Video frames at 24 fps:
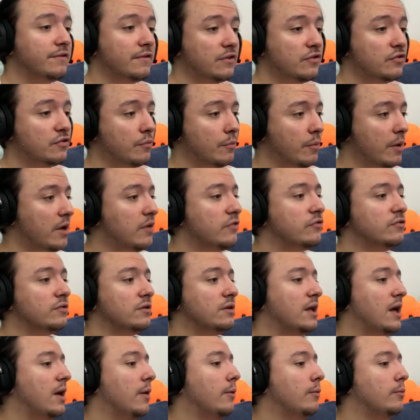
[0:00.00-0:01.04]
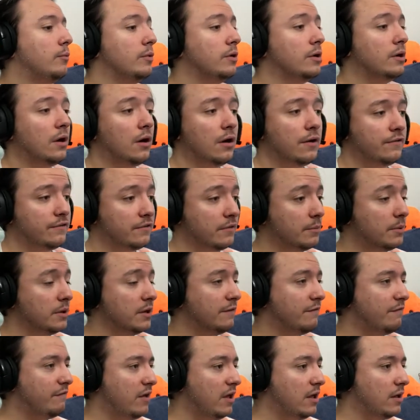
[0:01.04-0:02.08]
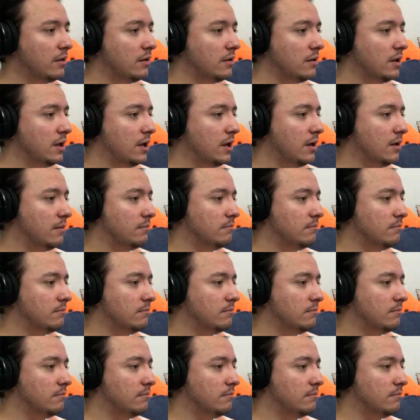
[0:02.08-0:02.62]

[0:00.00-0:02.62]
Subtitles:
the situation and how it would cause someone to feel,